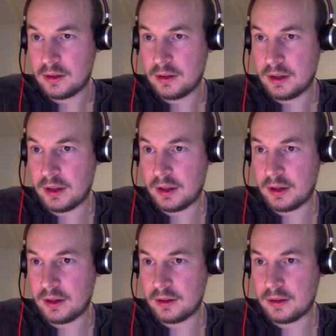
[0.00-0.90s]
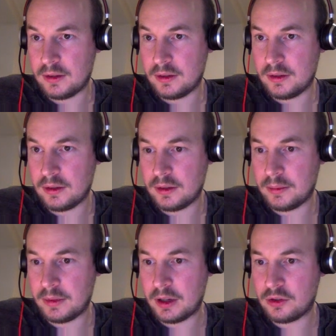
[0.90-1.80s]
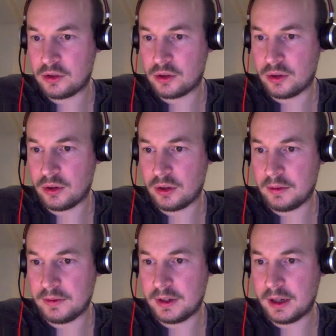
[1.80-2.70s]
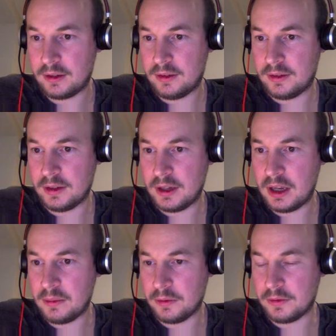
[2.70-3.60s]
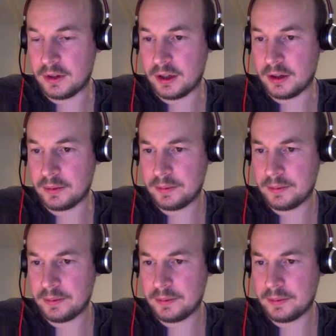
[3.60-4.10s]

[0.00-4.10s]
and I'm not sure if that's the name of a